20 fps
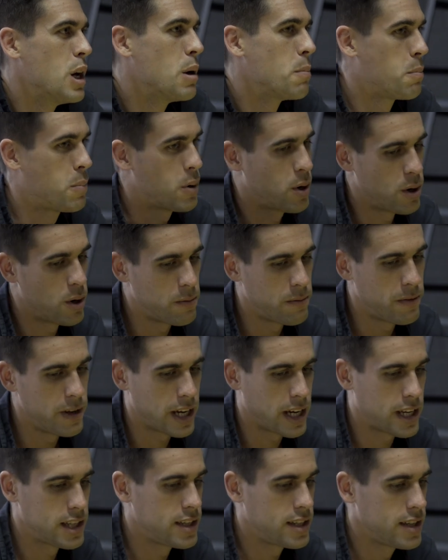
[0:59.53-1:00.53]

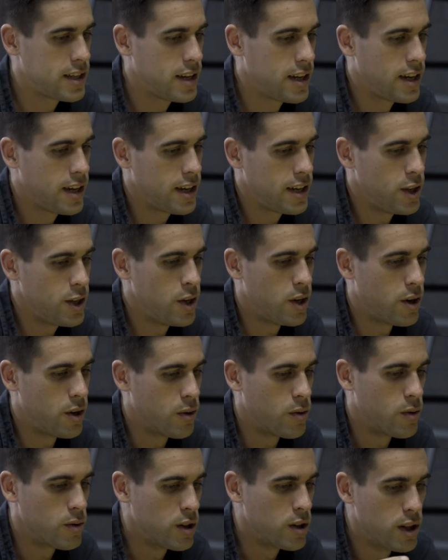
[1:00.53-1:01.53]
perfect, you
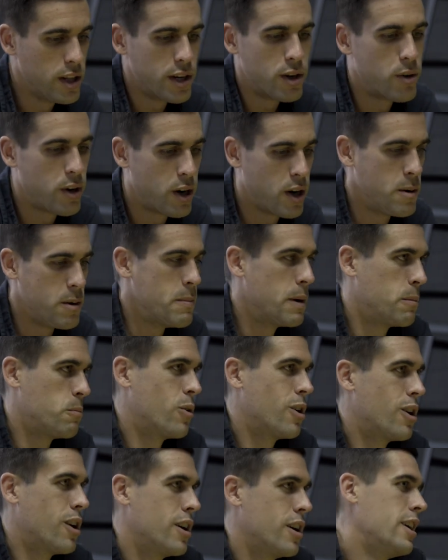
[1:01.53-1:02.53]
know, literary
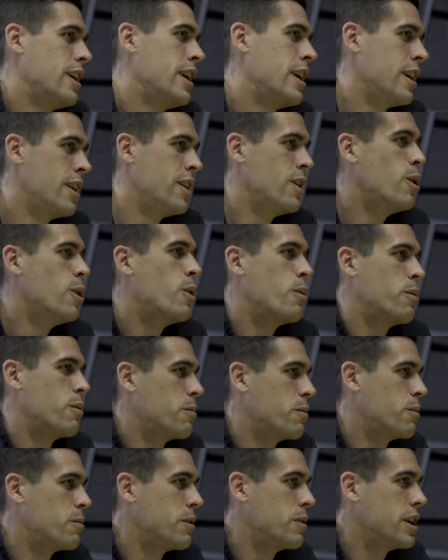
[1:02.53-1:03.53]
memoir, and no one
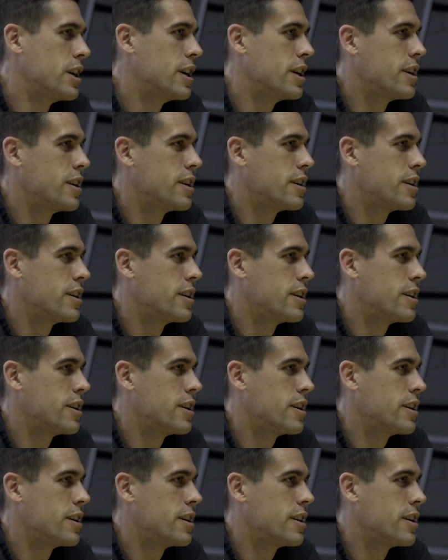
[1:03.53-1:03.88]
would read it.